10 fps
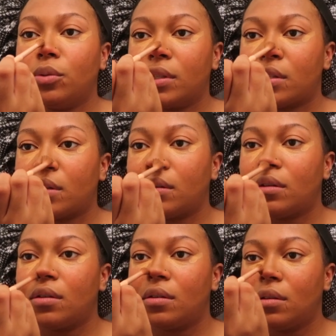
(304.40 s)
do a
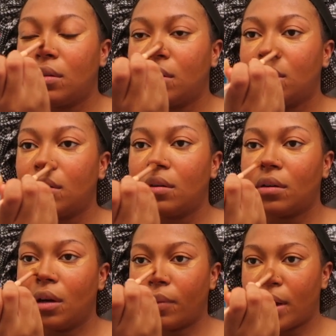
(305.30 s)
circle
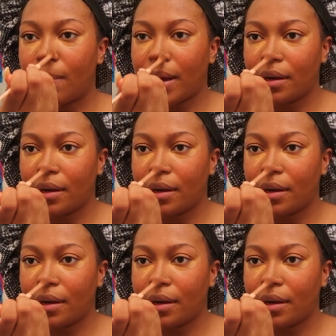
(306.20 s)
around my